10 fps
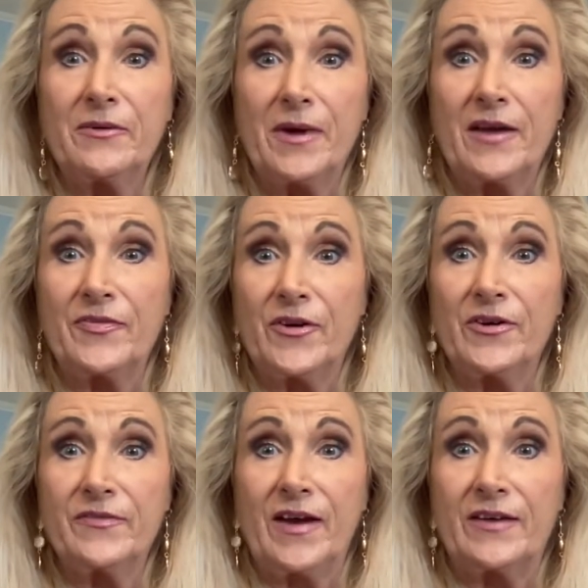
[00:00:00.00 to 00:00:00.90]
around
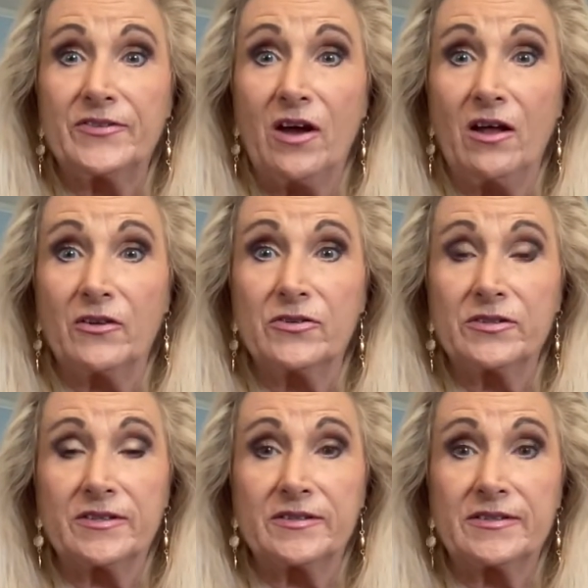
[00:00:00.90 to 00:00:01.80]
$35
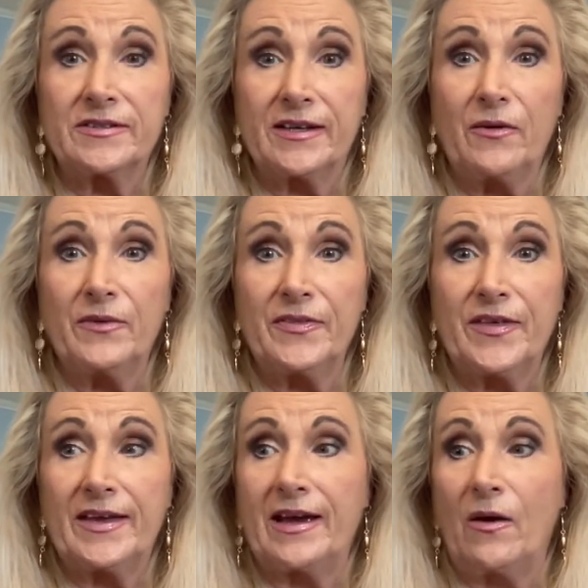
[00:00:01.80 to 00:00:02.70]
because it's the only
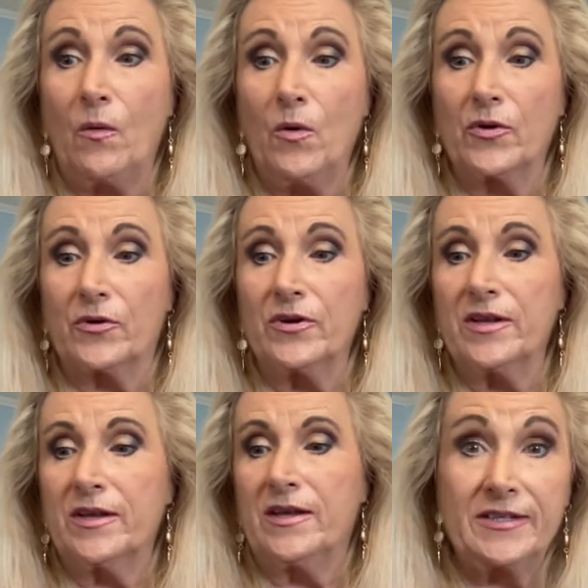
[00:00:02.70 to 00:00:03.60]
thing I ordered
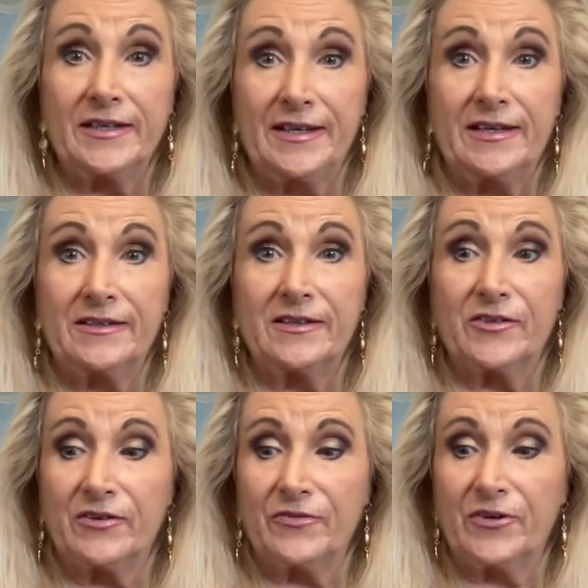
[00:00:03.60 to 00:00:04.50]
to get
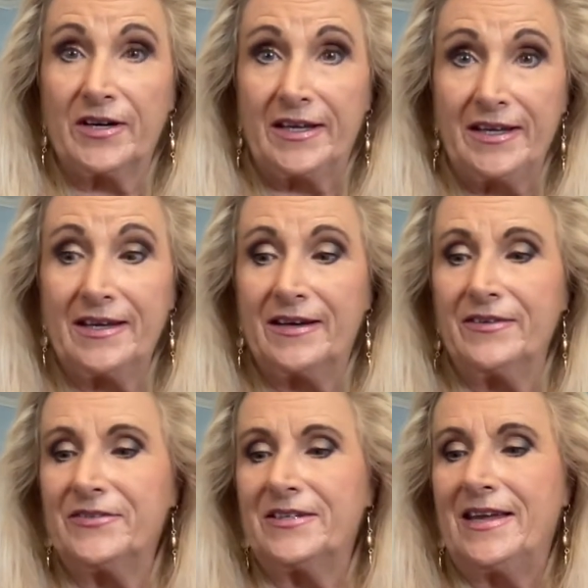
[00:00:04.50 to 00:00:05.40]
the free
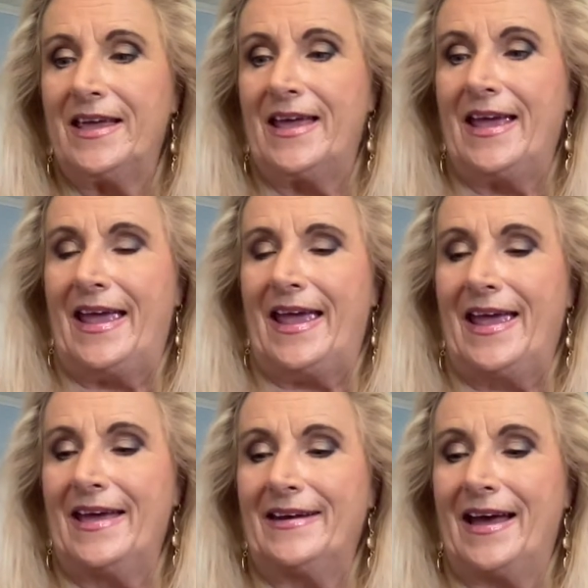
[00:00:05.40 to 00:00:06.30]
gift.
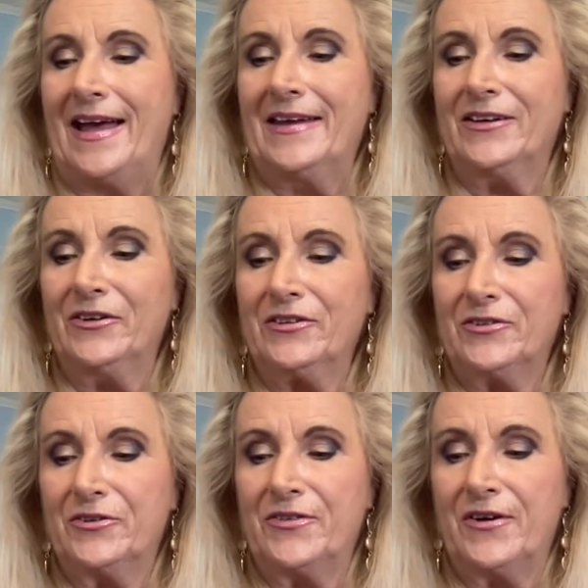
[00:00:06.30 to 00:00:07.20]
And I had looked
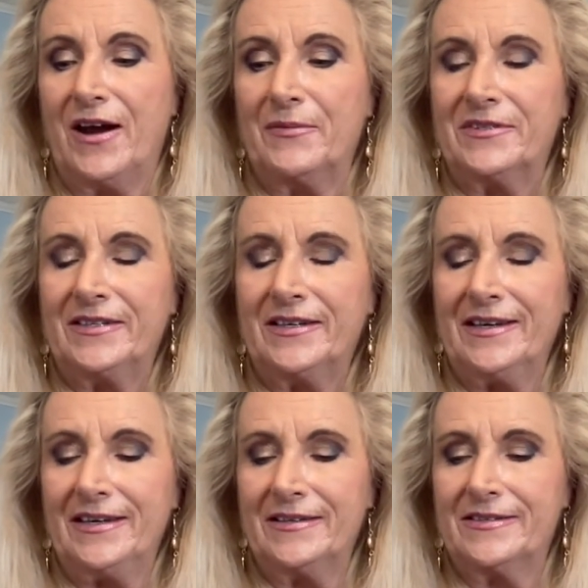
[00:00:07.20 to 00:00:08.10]
through there, I was going
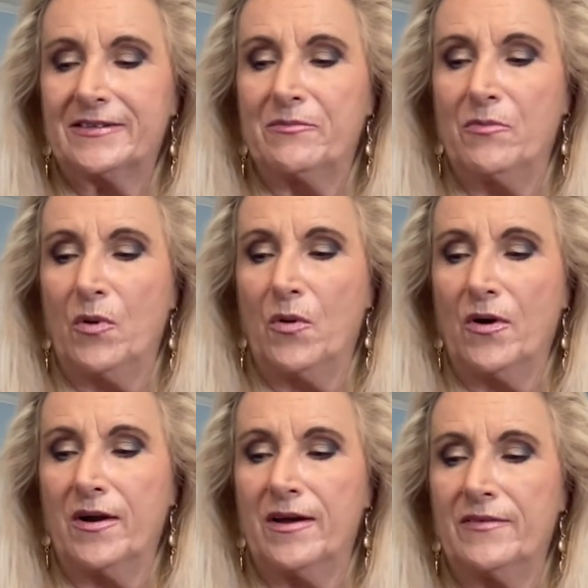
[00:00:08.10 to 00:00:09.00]
to get some
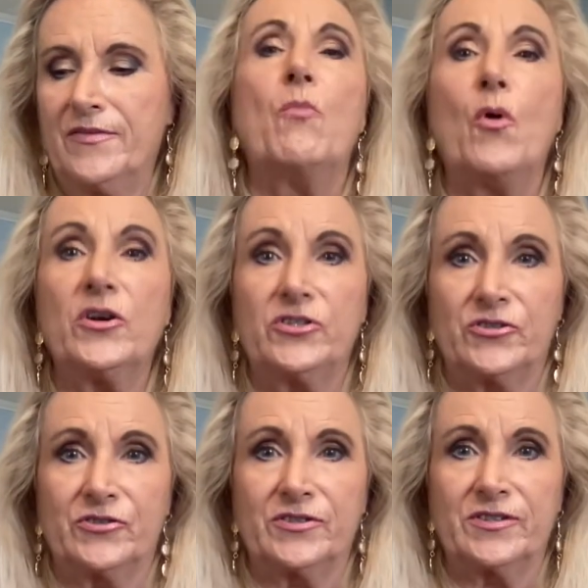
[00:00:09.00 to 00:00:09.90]
more of
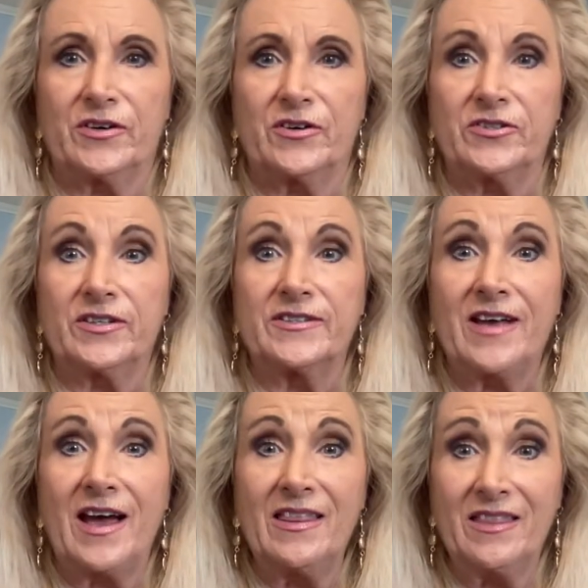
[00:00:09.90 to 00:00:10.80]
Moisture Surge because
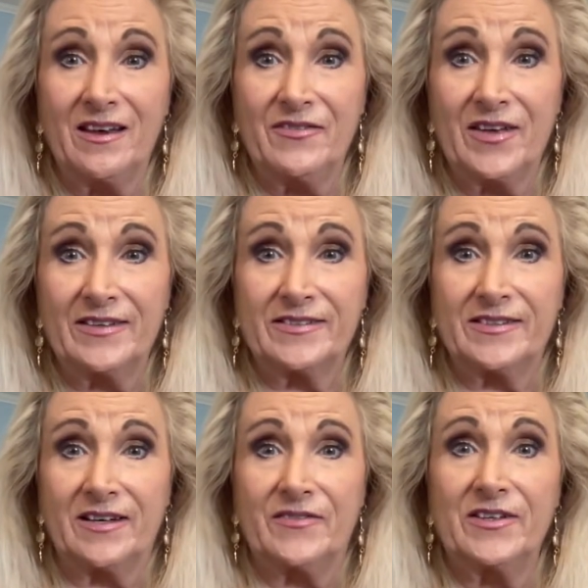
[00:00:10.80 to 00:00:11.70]
I love that
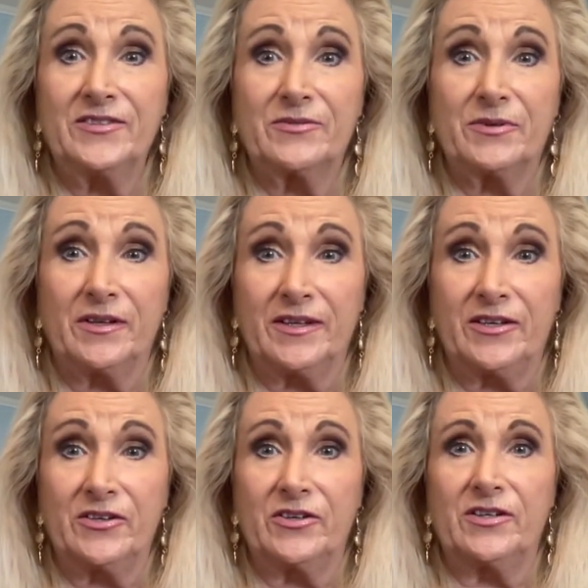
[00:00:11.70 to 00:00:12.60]
stuff. It's really
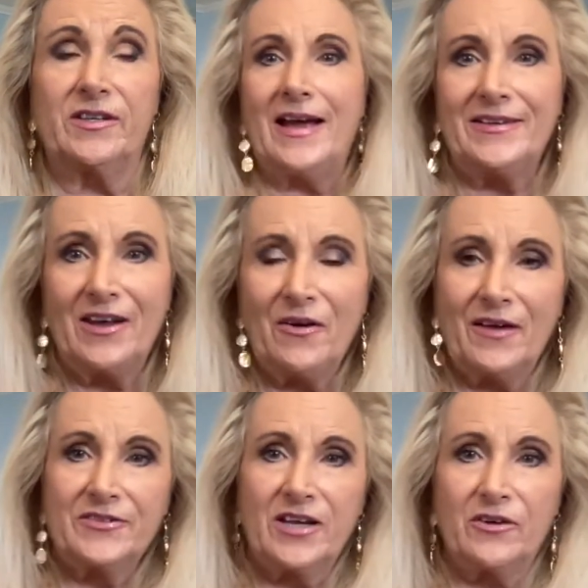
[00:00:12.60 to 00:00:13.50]
good. I know
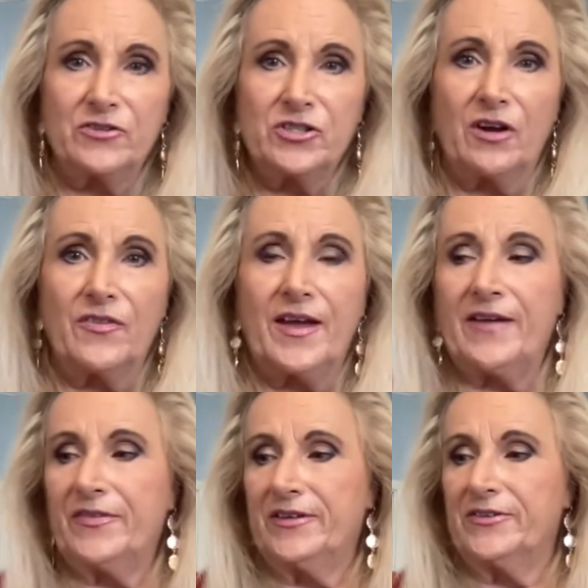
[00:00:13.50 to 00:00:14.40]
I've told y'all
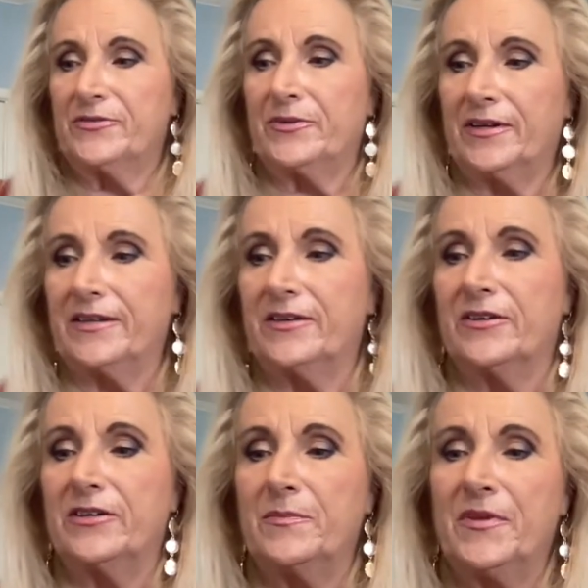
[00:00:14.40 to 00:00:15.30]
that, that it's really
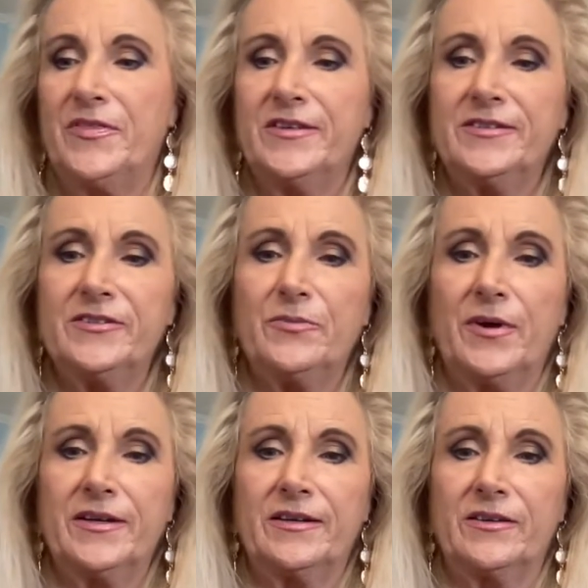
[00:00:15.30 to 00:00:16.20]
good, but this is
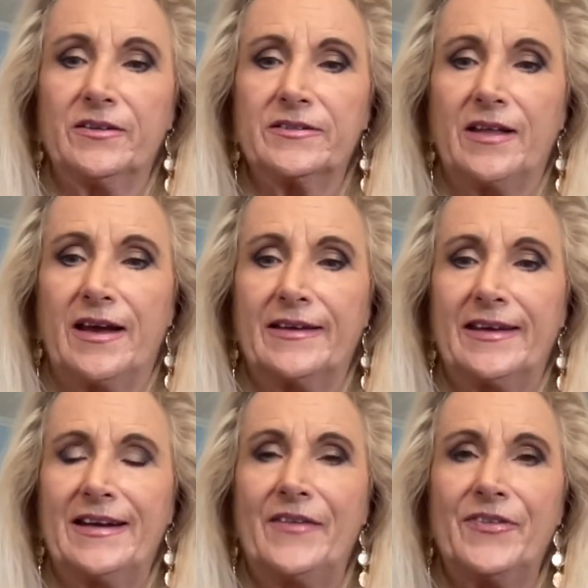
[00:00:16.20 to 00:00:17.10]
what it looks like.
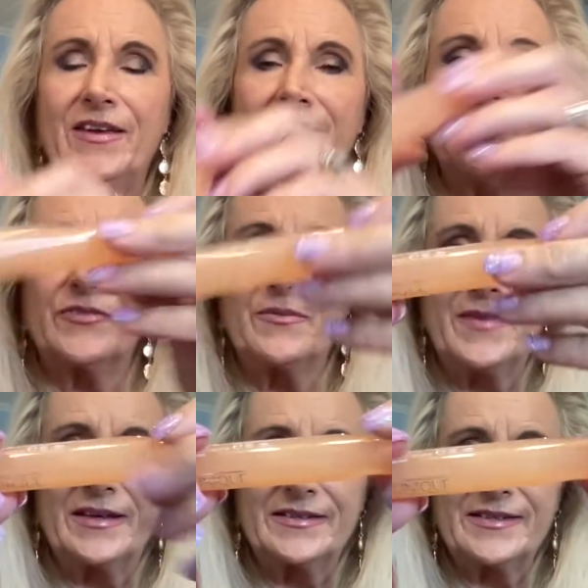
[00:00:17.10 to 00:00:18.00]
And I think it's from
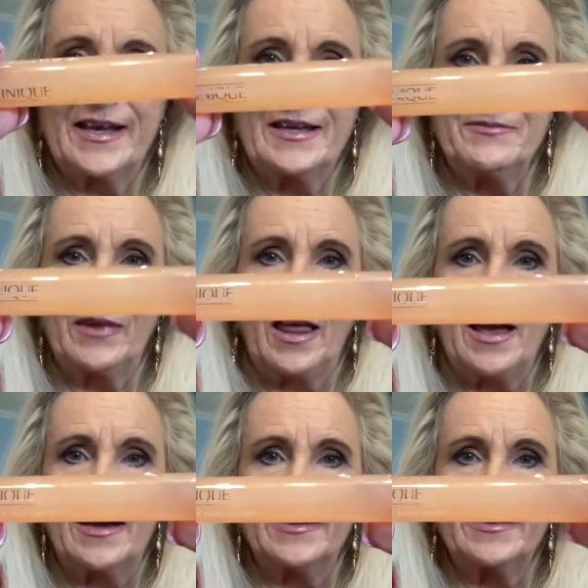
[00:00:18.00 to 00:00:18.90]
that same
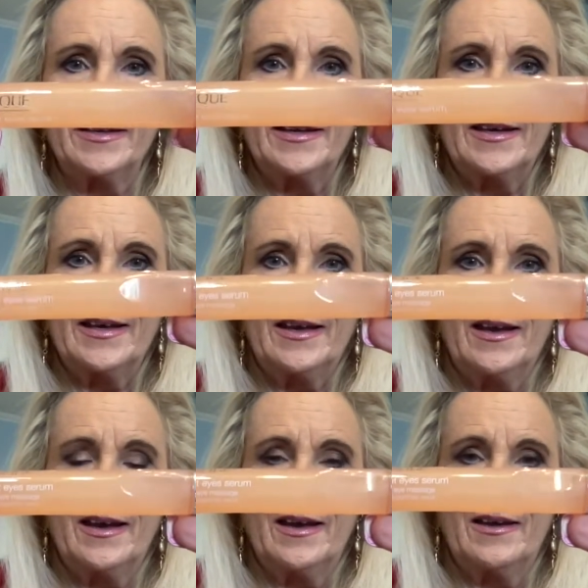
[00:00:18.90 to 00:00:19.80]
line
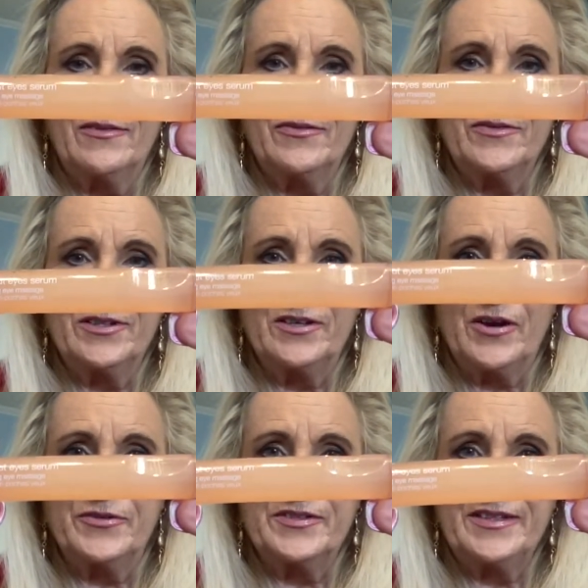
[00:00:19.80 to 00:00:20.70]
of, you
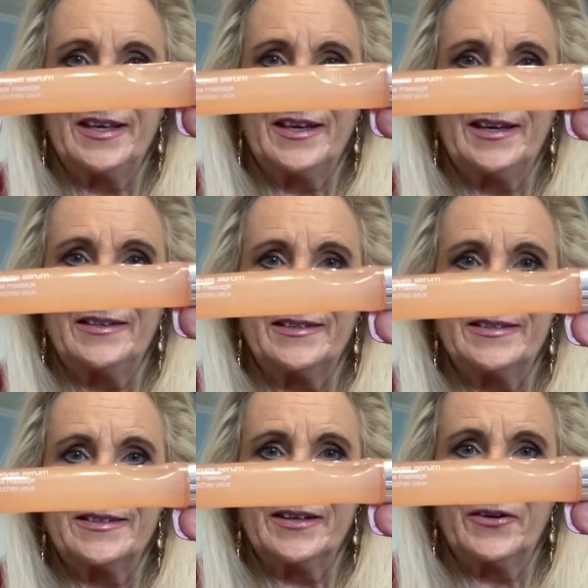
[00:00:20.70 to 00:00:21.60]
know, skin and
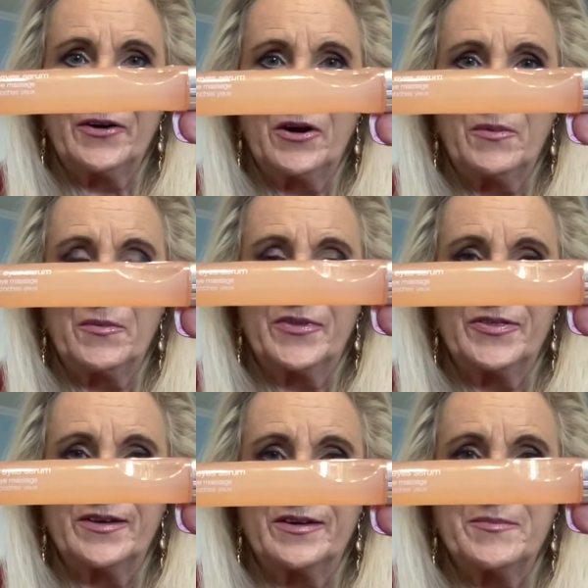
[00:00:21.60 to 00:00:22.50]
serum with
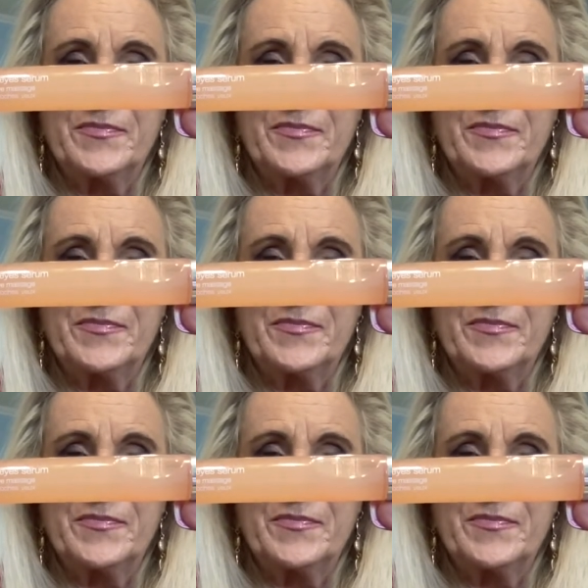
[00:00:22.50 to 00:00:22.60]
the